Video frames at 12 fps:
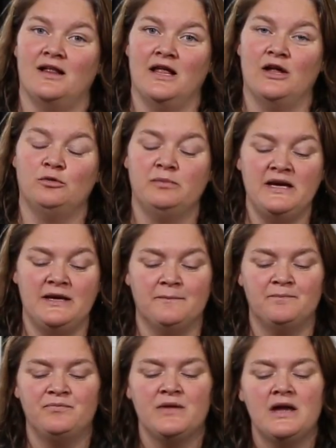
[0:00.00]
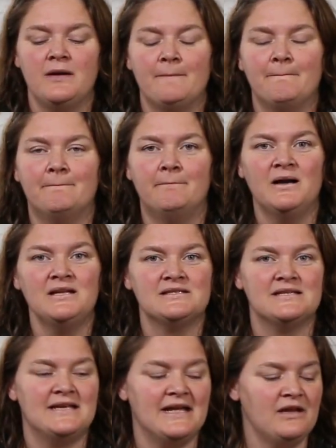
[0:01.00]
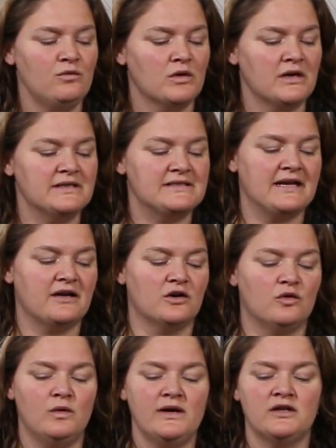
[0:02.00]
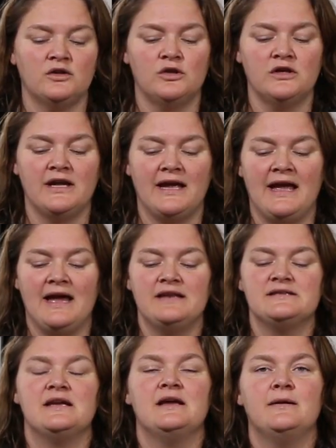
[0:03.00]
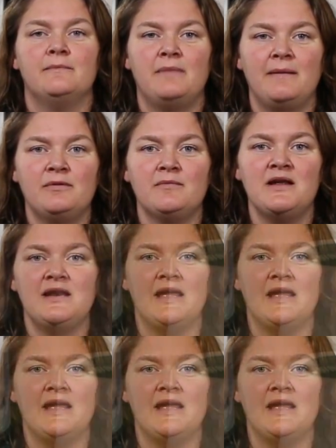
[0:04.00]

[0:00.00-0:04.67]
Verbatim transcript: LLP. But today we're going to take a quick look at peppermint